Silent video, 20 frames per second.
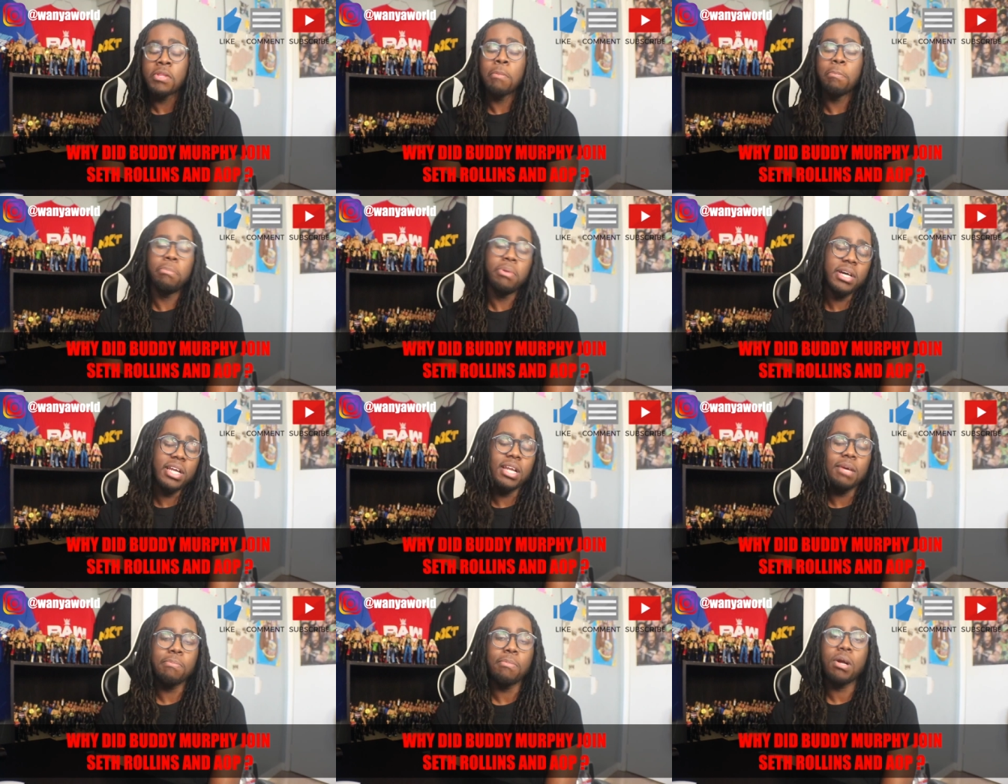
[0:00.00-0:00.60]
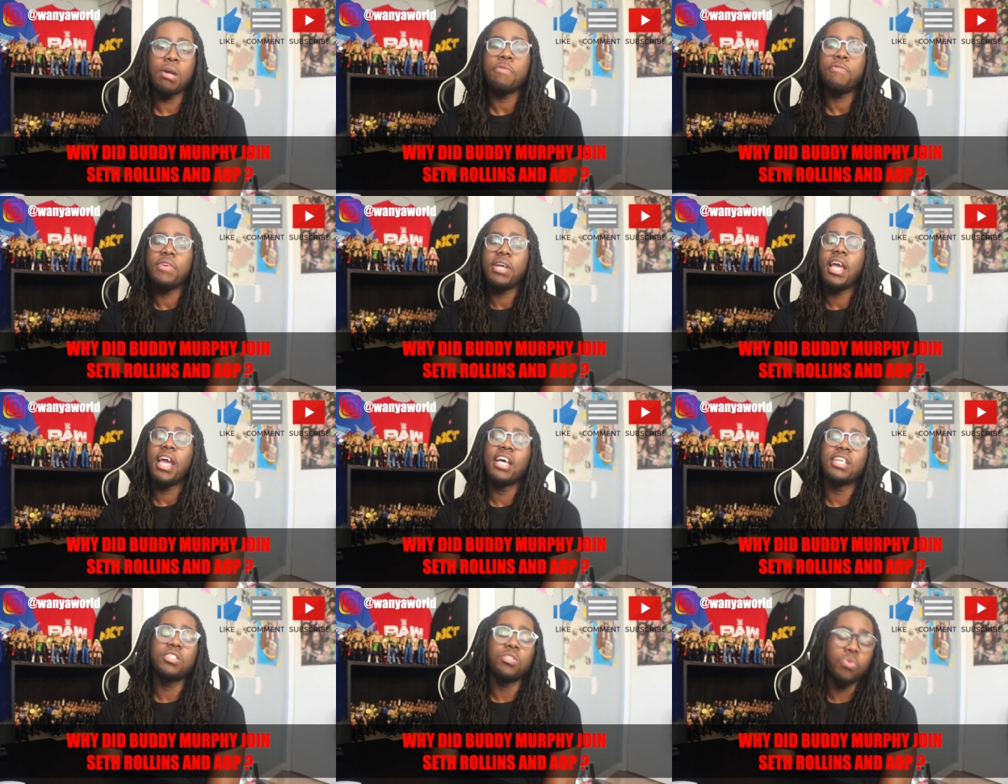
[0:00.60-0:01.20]
Buddy Murphy
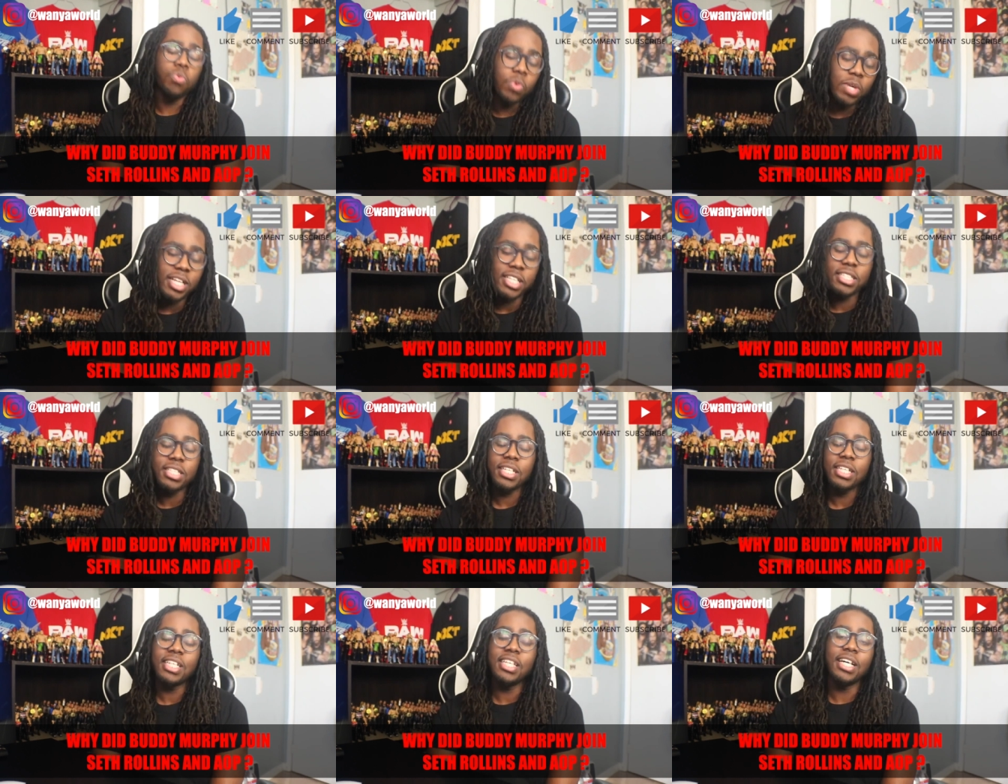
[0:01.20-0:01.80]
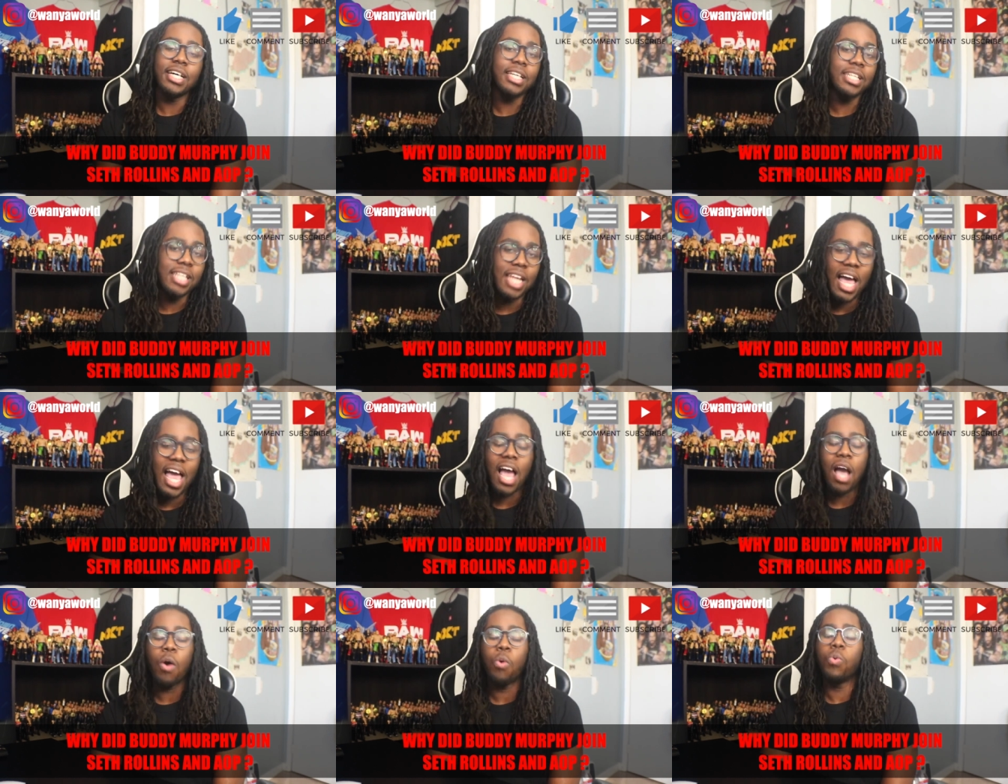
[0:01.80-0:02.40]
has recently
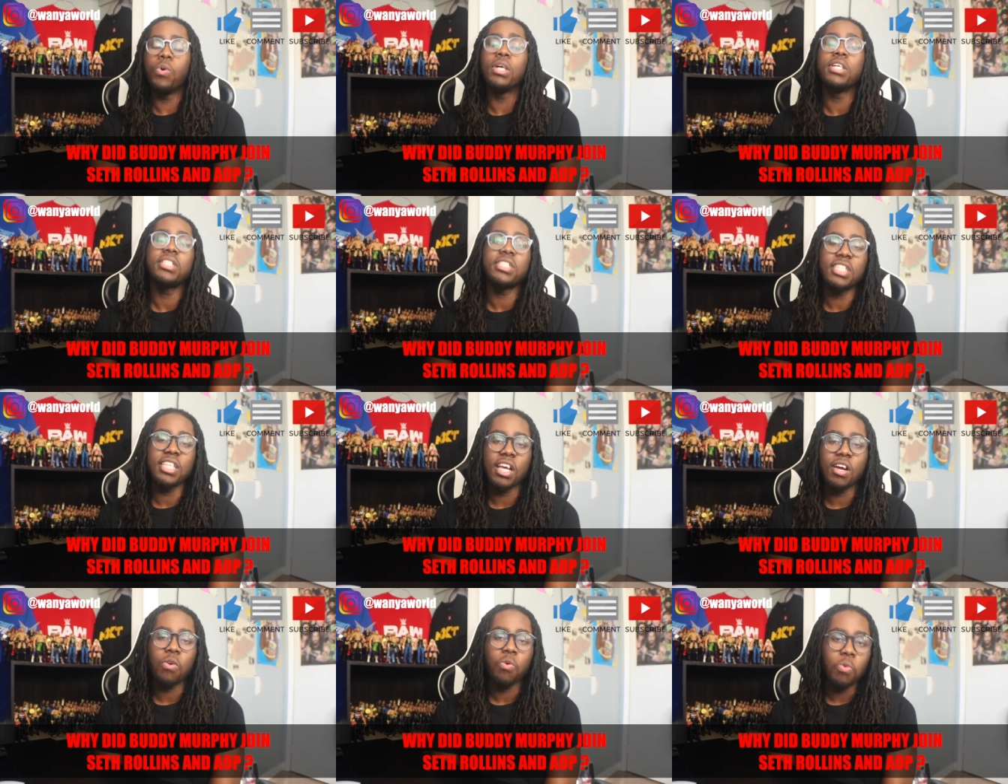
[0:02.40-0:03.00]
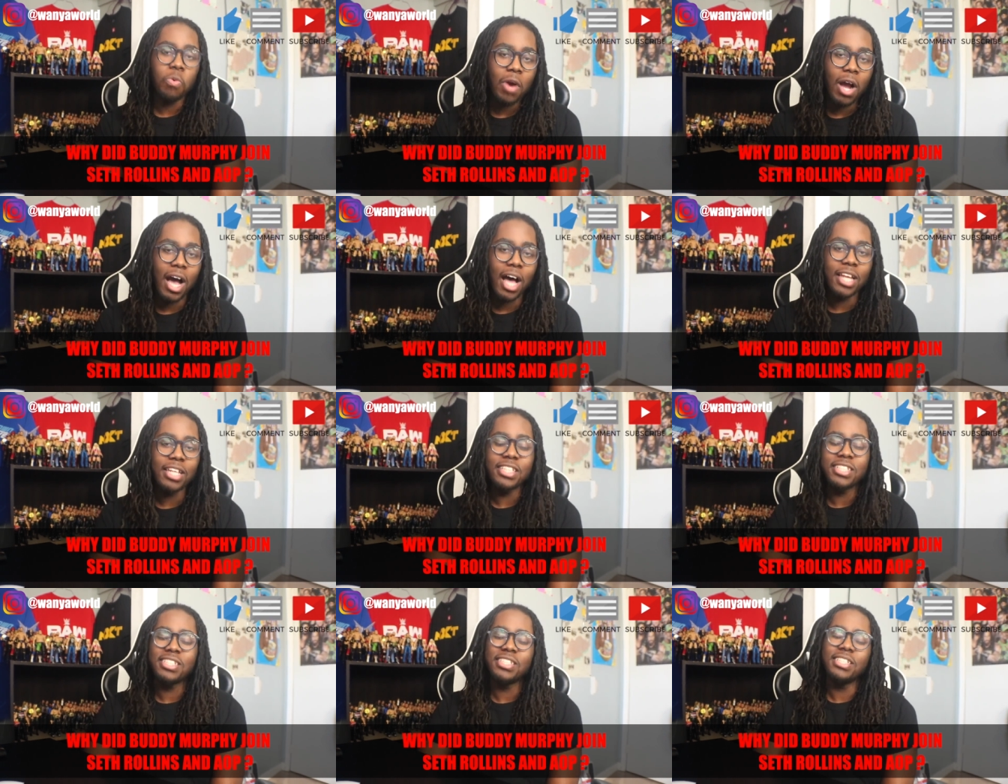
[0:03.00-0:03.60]
aligned with Seth
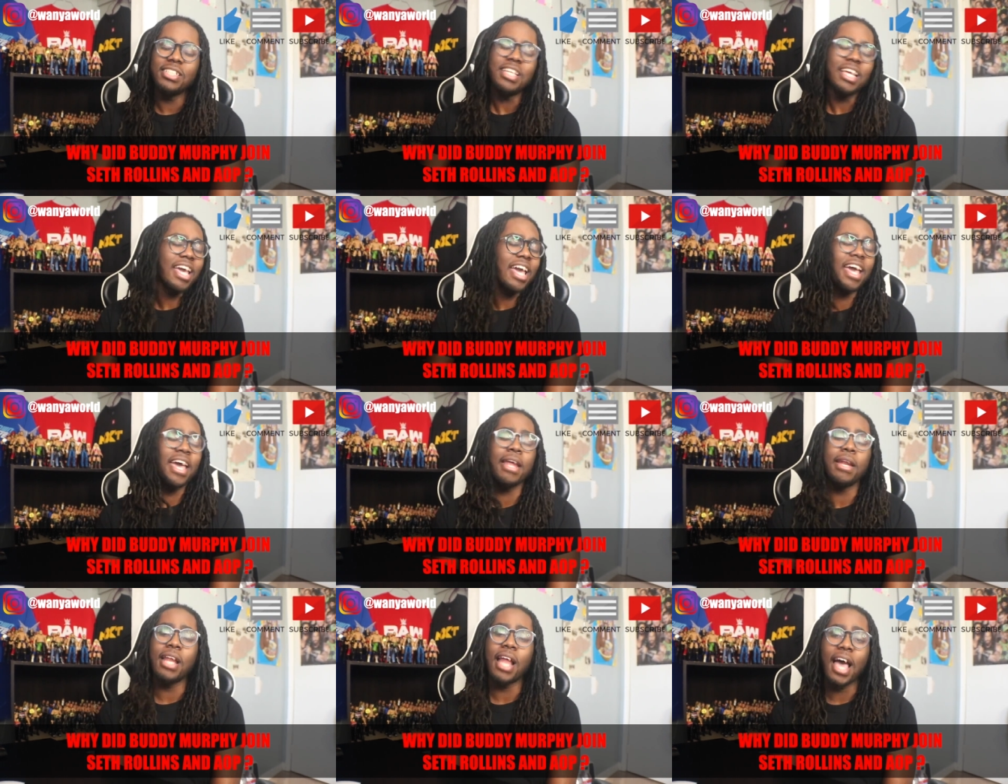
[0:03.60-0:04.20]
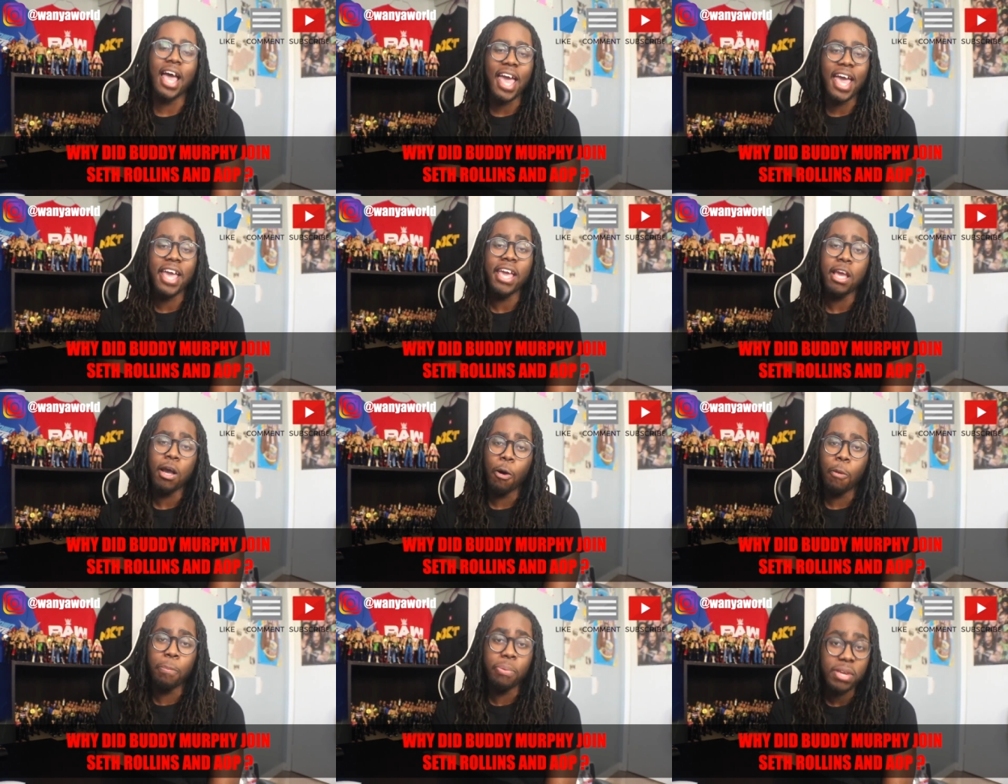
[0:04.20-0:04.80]
Rollins and the
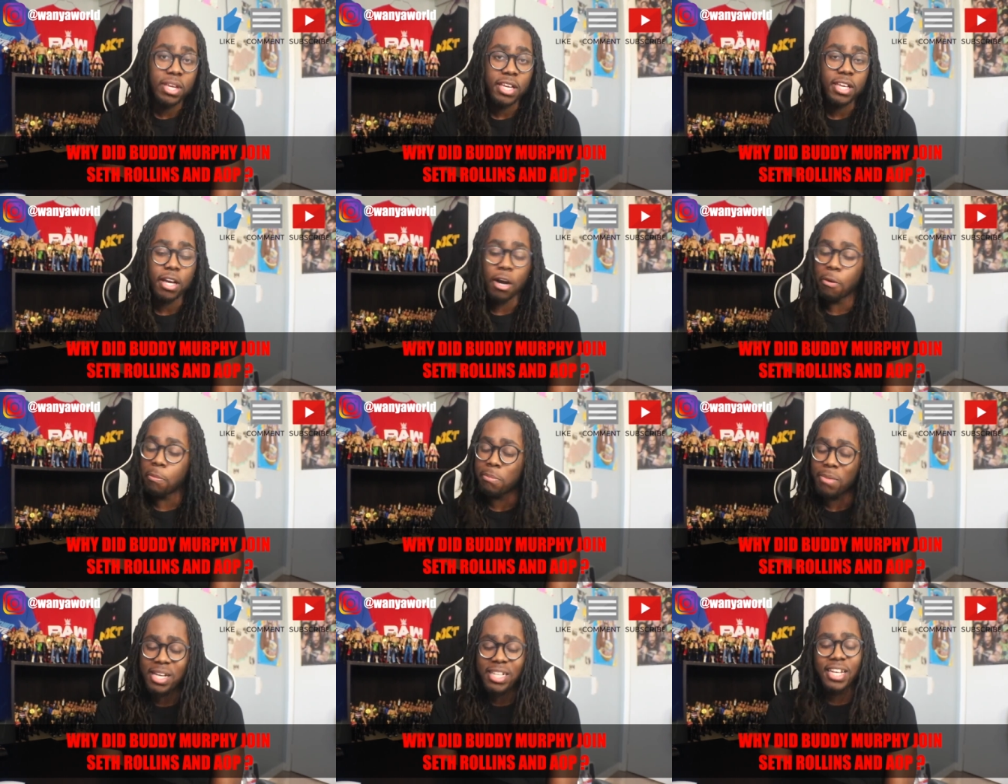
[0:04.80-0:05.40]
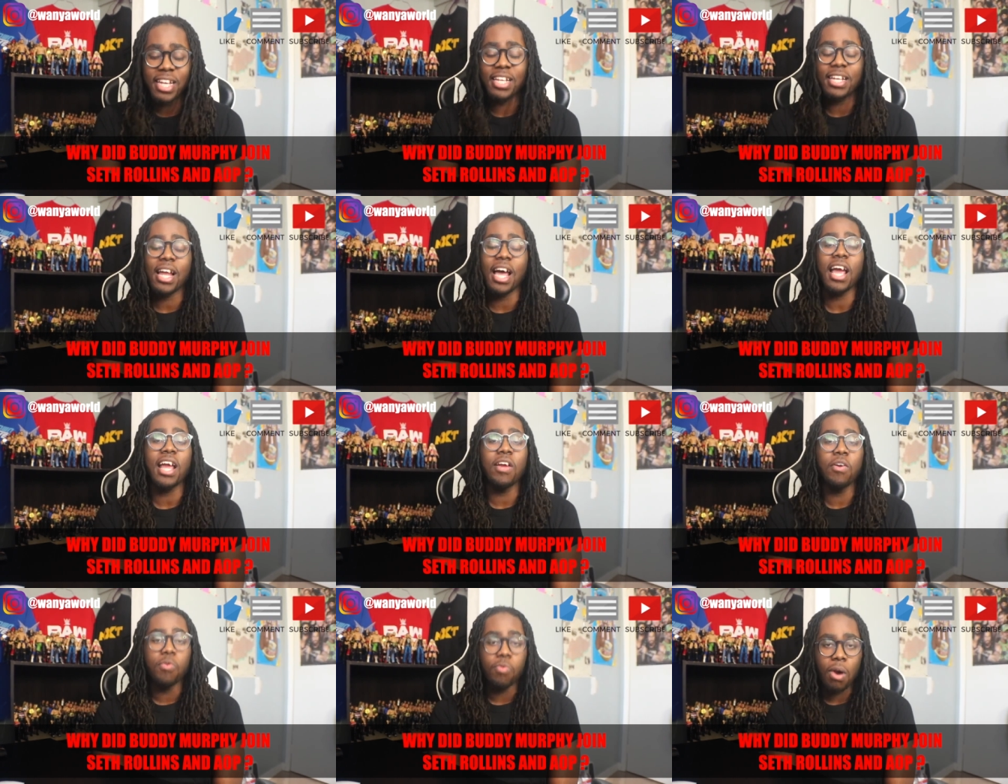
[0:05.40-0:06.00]
AOP on Monday
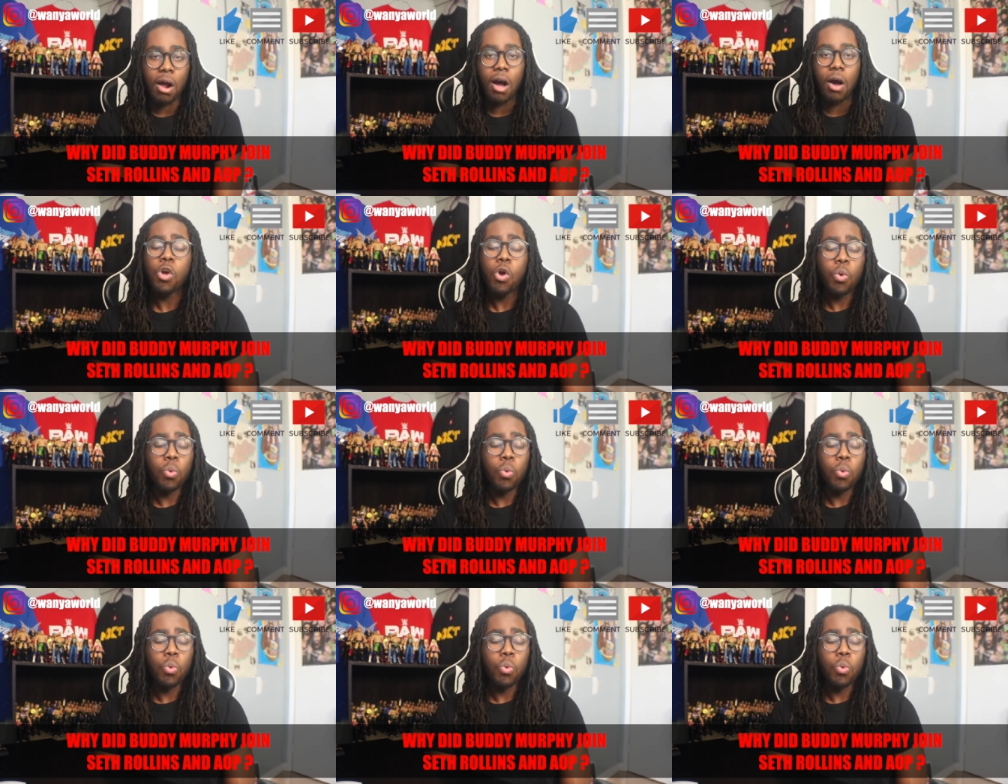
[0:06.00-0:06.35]
Night Raw.